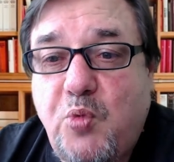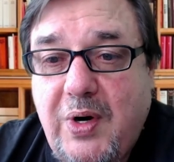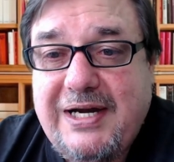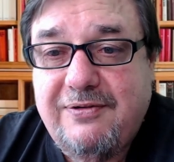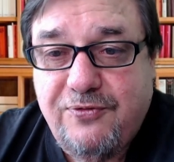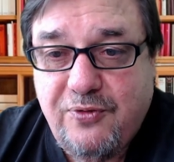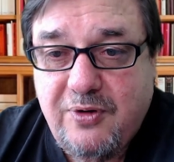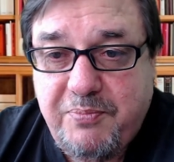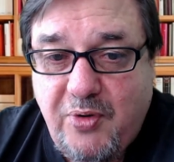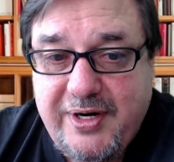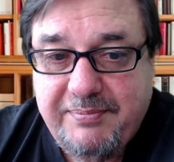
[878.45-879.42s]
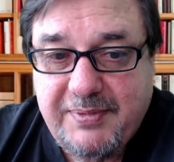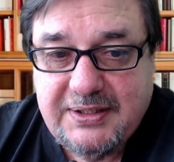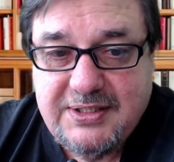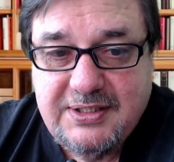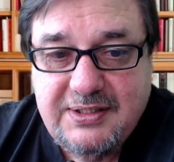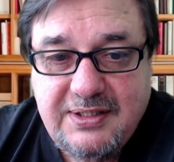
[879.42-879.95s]
wait for
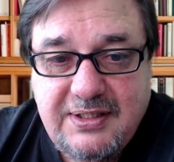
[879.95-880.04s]
appointments.